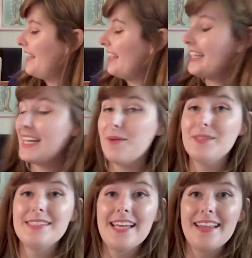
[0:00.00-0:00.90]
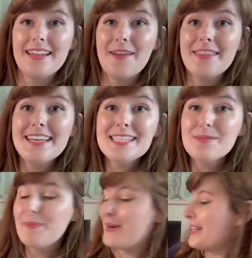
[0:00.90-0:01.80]
And I would say, now this
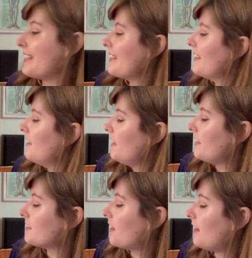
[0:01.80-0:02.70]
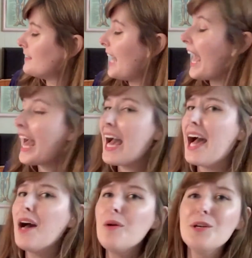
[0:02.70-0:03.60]
book is called
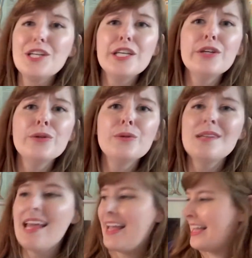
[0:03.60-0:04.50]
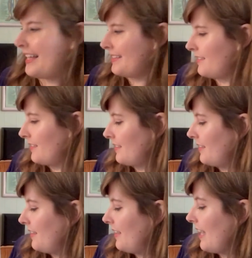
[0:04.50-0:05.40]
How Do You Dance?
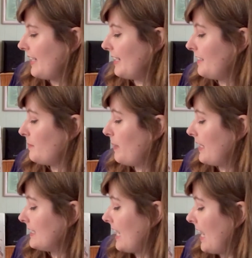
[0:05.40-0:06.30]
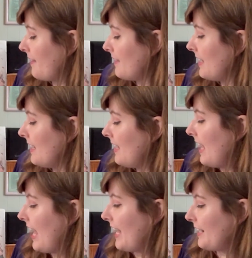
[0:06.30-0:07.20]
And it is by Tyra
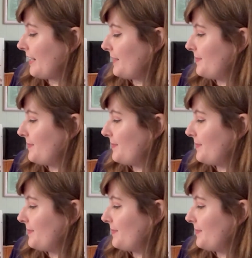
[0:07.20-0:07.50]
Heder.